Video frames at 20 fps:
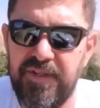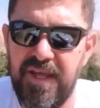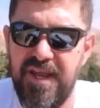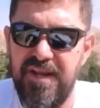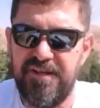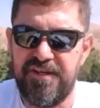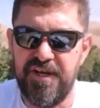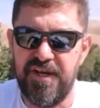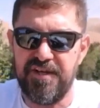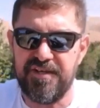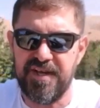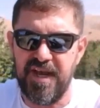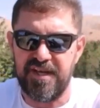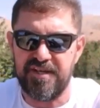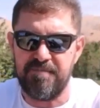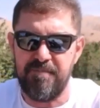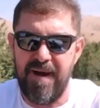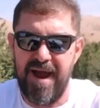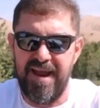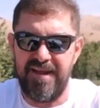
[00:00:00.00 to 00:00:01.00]
in
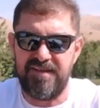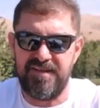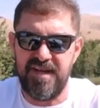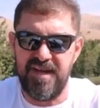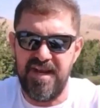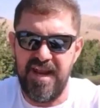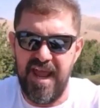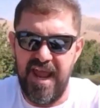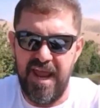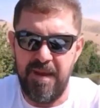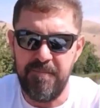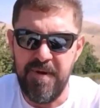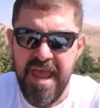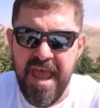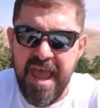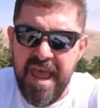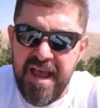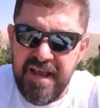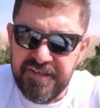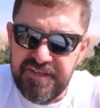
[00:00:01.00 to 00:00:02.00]
Jesus' mighty name.
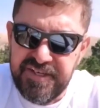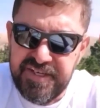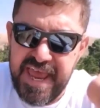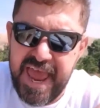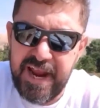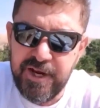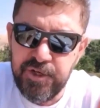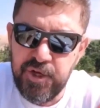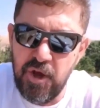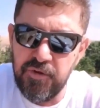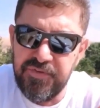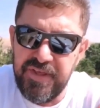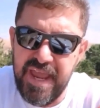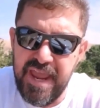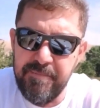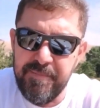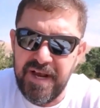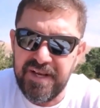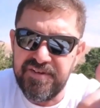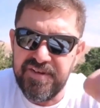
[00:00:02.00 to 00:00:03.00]
Sexual
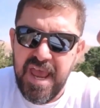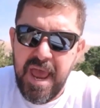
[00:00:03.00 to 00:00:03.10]
demons,